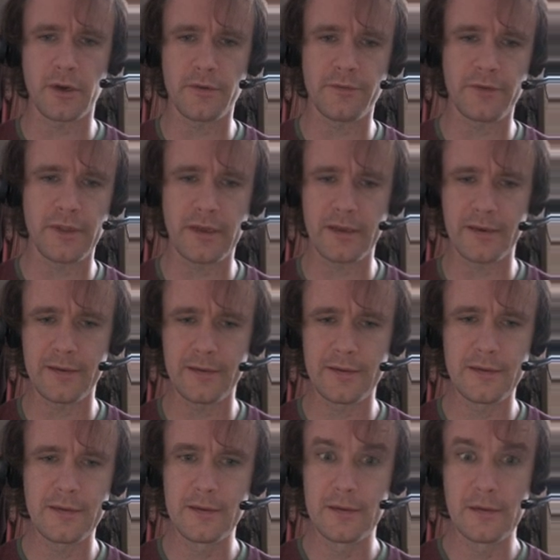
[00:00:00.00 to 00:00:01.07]
for that,
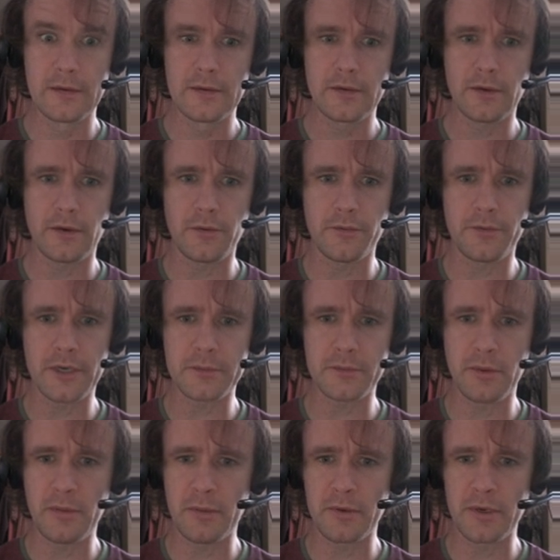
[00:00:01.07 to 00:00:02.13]
to refresh my
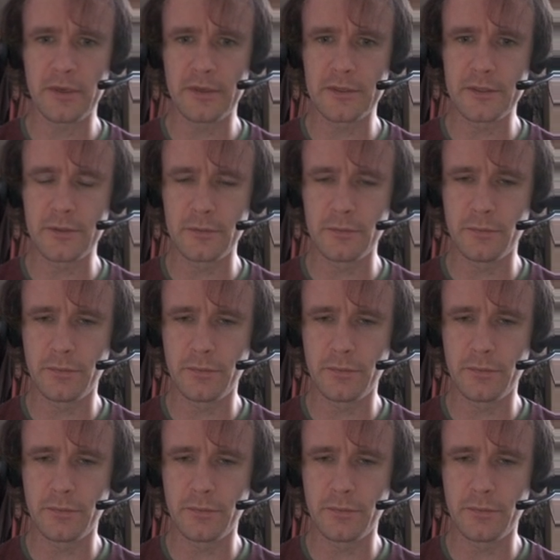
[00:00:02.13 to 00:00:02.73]
memory, is you